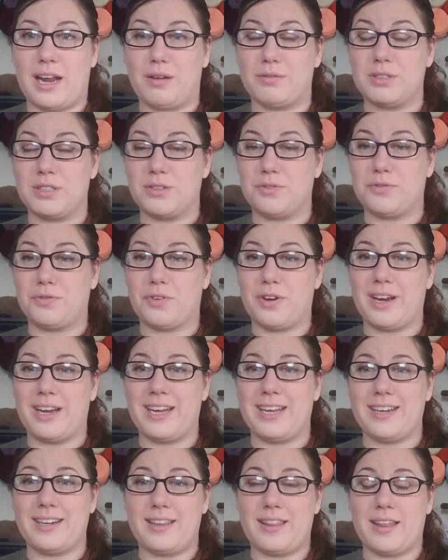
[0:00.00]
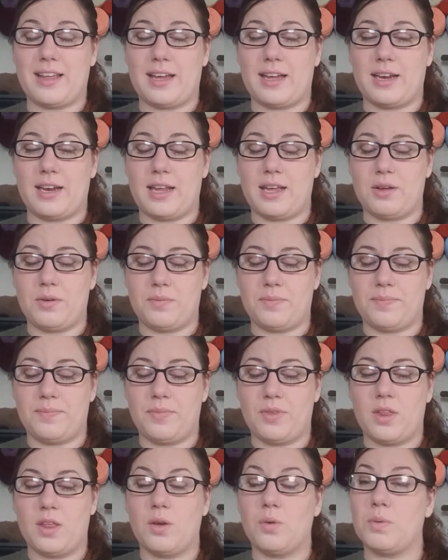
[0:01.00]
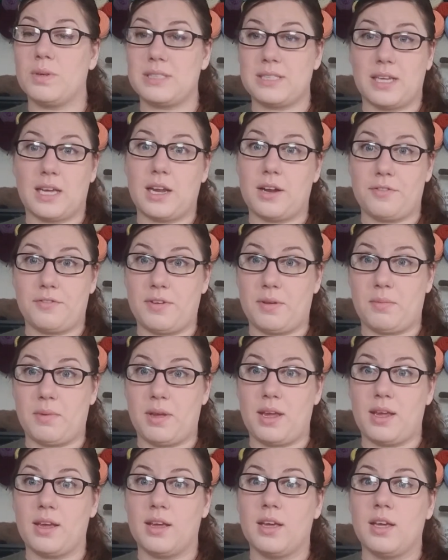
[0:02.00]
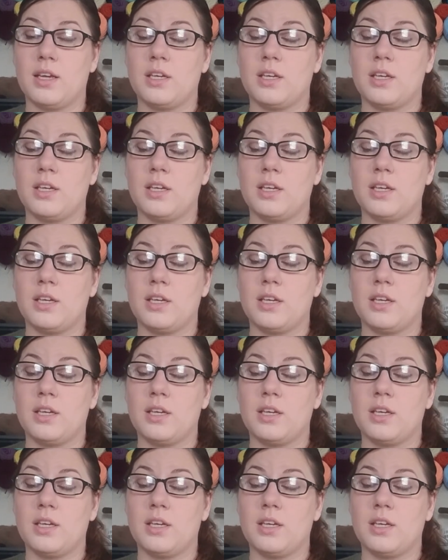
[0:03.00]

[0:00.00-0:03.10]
I was afraid that it wasn't going to fit me.